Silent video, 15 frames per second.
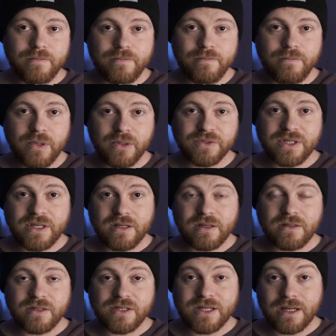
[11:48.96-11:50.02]
built-in
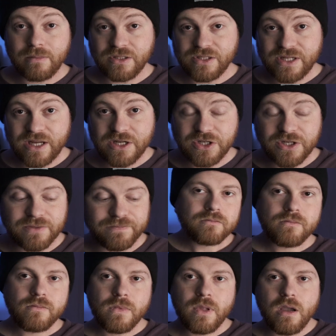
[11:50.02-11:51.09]
stabilization.
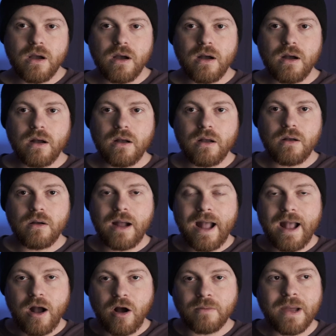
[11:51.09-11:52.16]

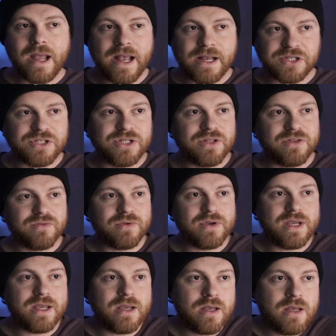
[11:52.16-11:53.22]
On my
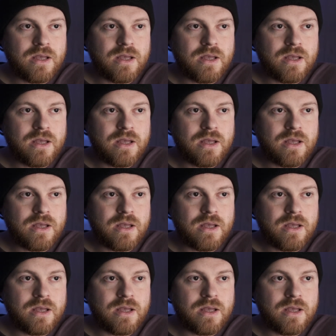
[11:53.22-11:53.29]
X-T3,